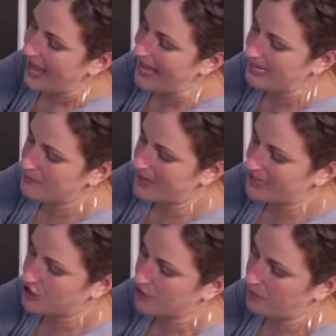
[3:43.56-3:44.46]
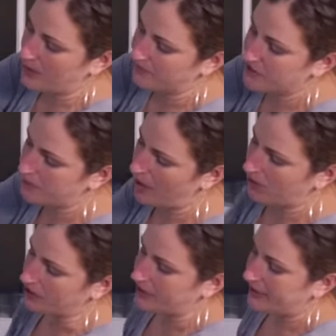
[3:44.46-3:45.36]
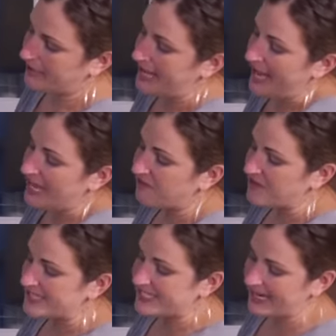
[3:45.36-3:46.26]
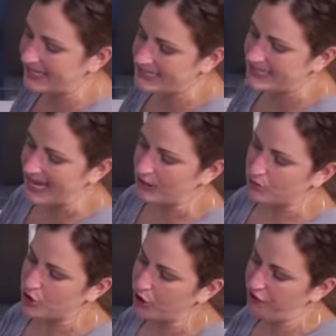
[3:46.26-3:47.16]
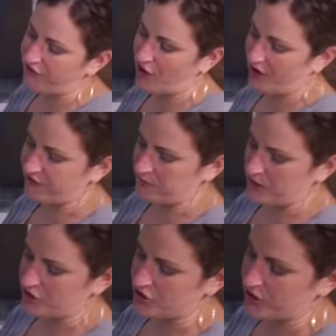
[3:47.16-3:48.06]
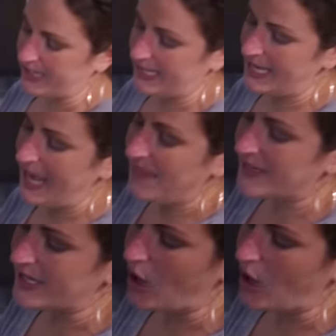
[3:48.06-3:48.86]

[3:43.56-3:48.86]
and it makes your puff smaller. If it stands out too far from your tree, then